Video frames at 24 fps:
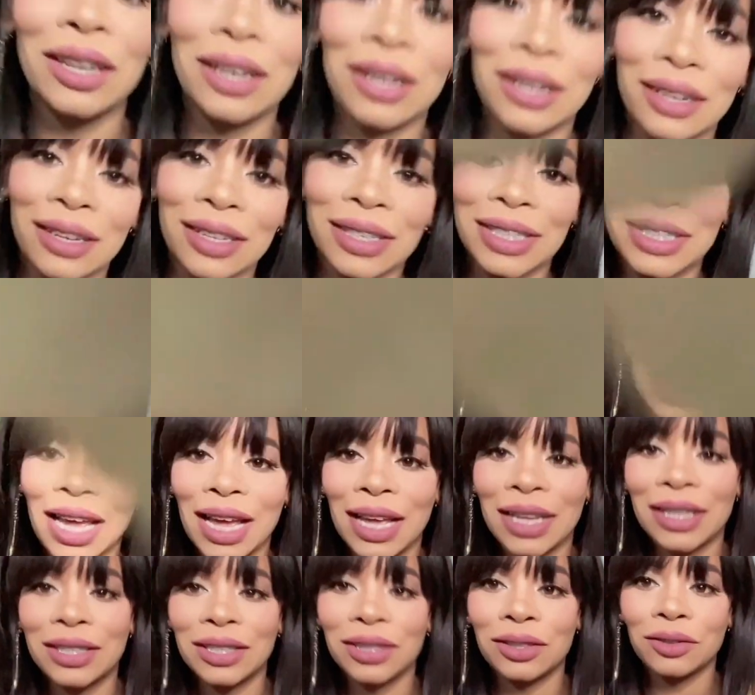a good
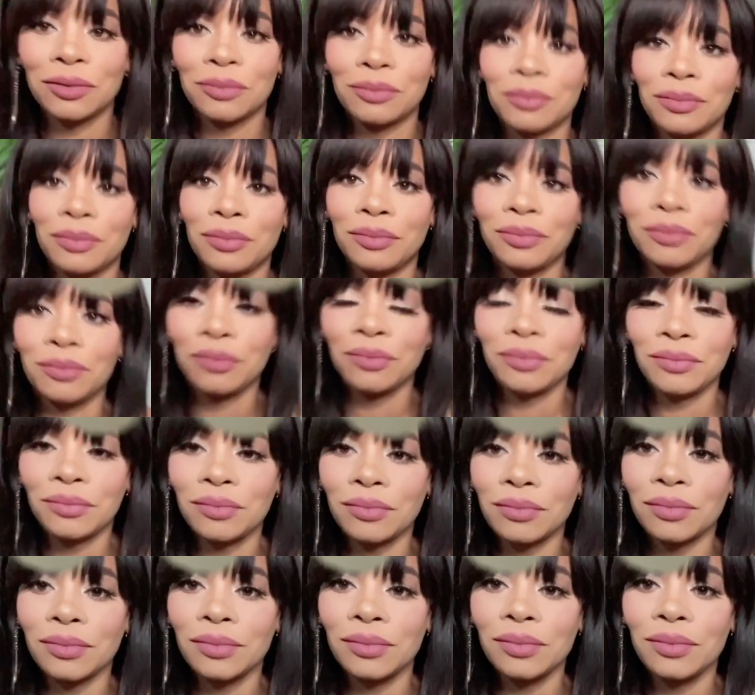start
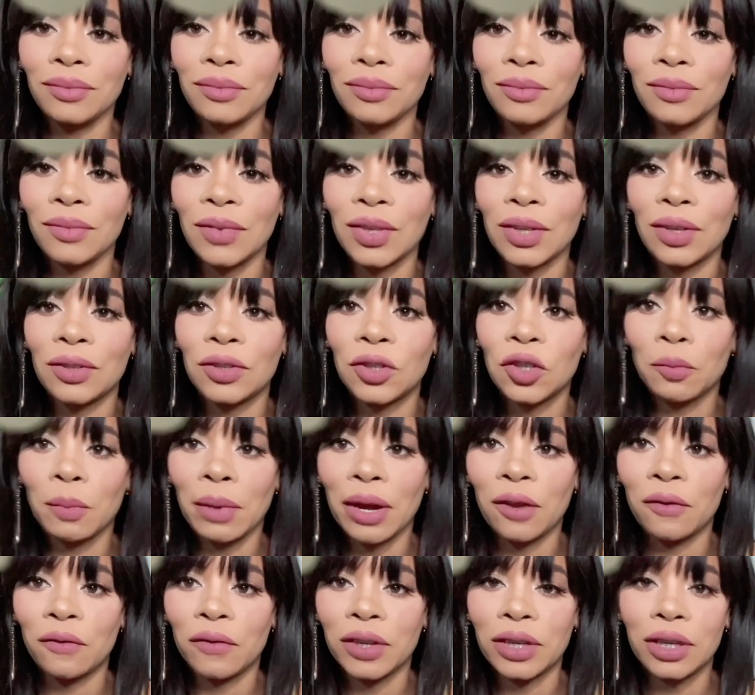to my
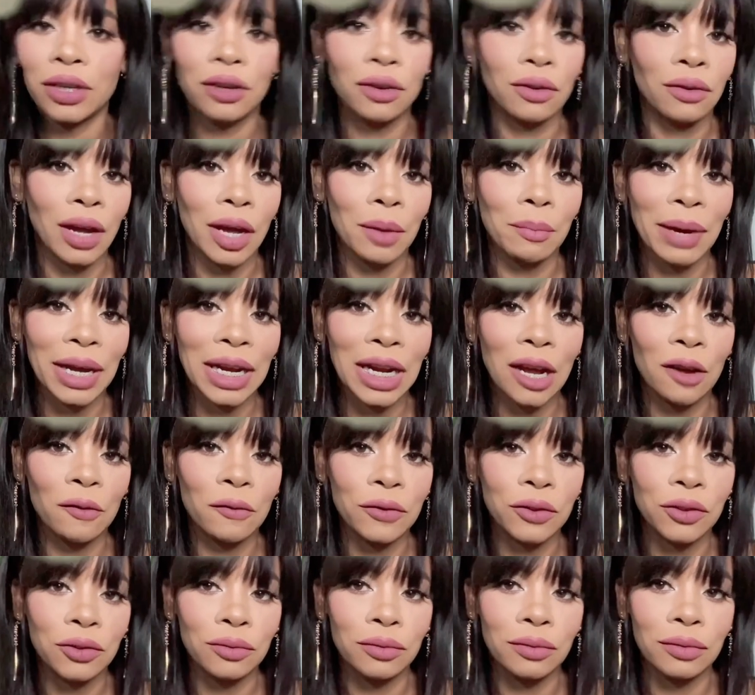video. I might have
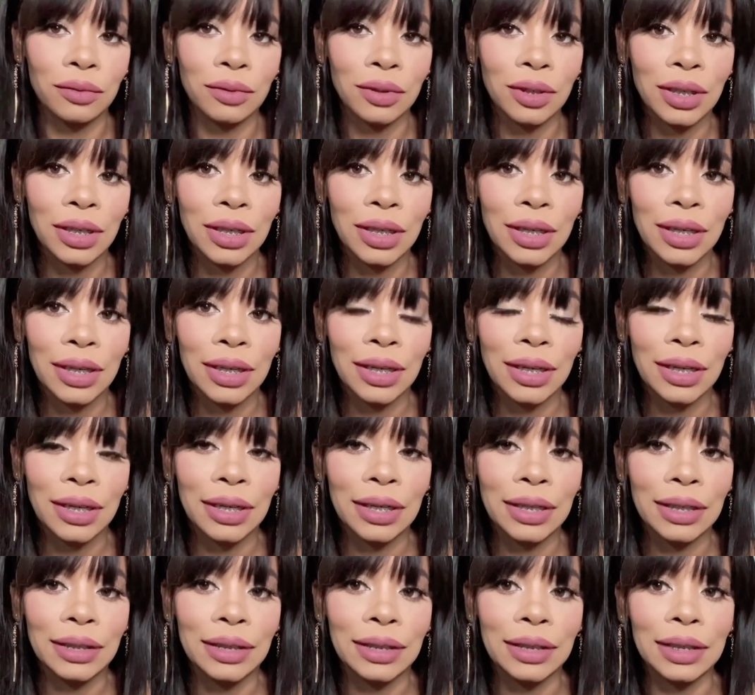to
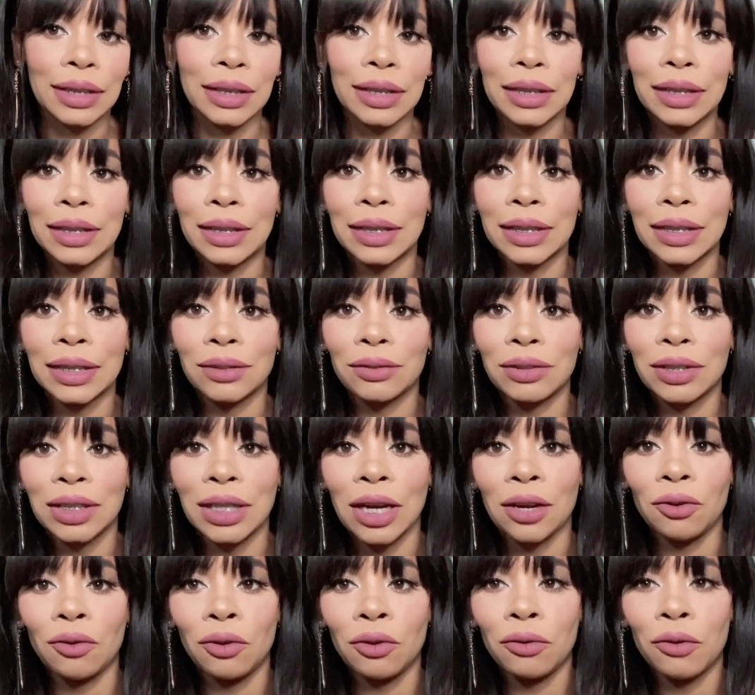delete this or
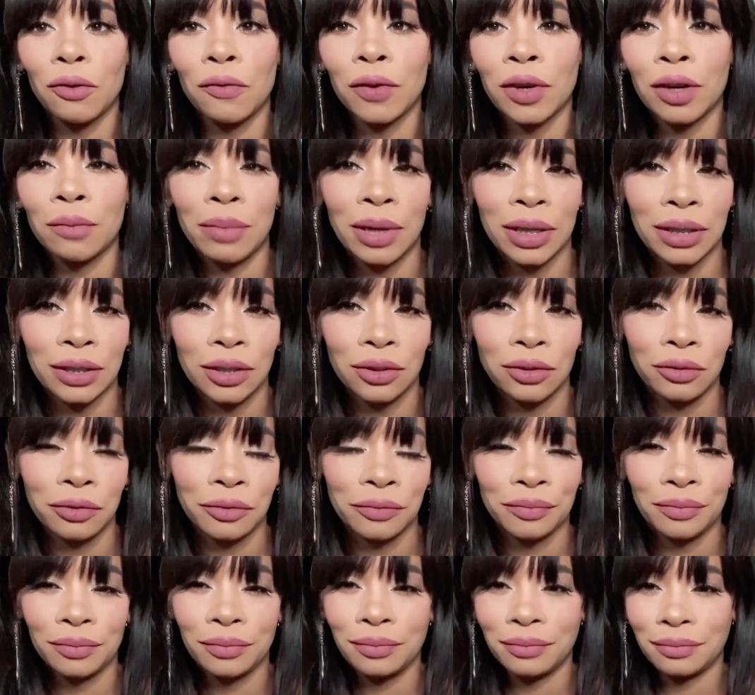start all over, but you
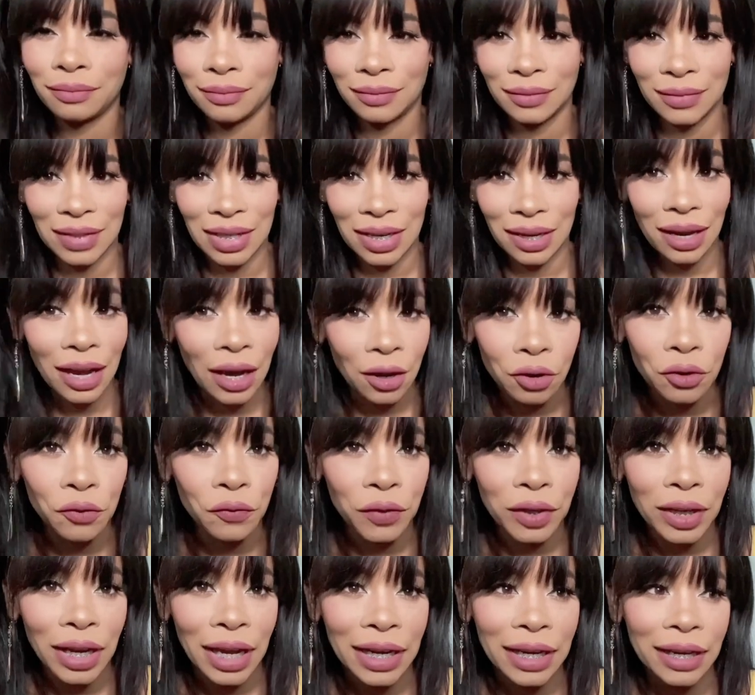know, I don't
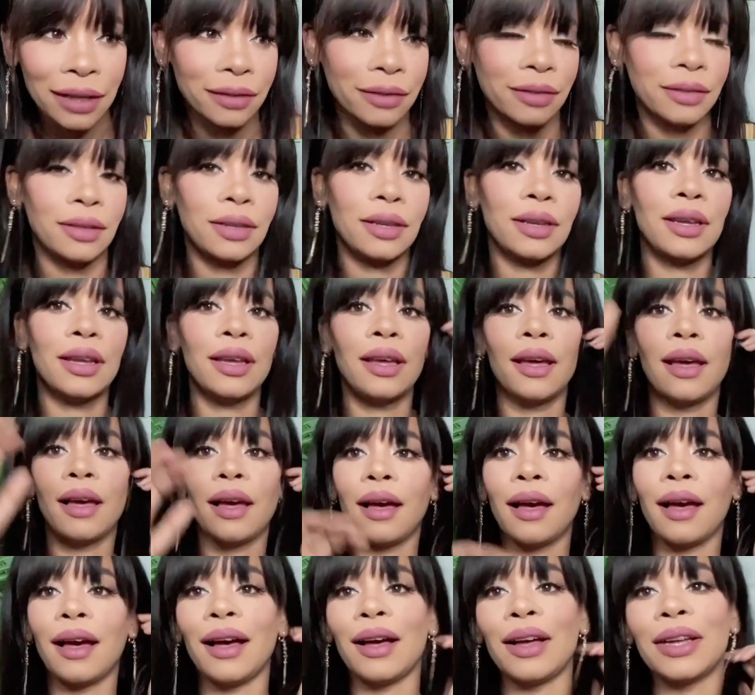feel like it.
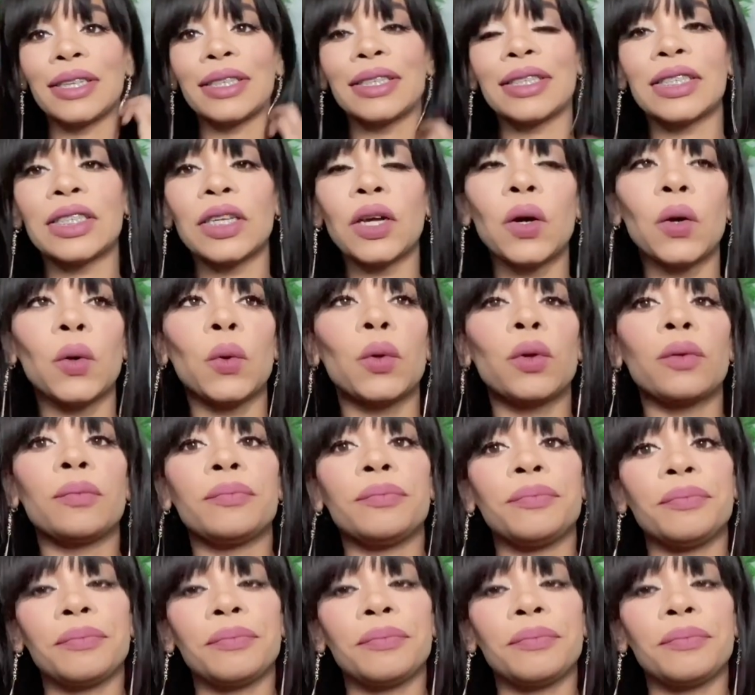So